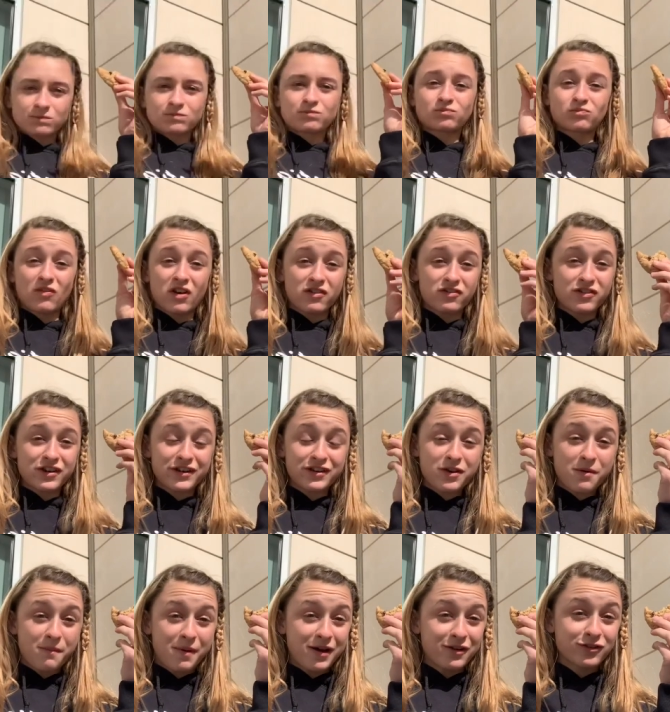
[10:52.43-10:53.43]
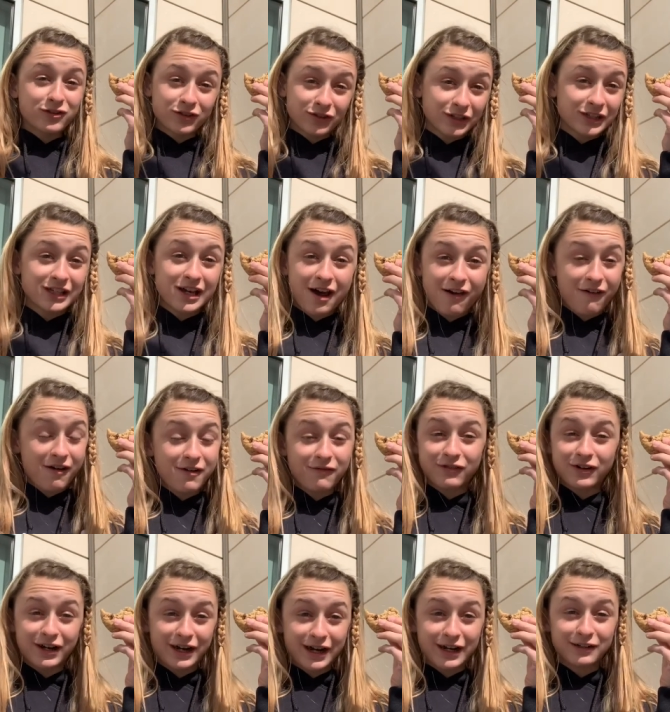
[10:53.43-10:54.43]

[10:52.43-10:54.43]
This is like the best cookie I've ever had.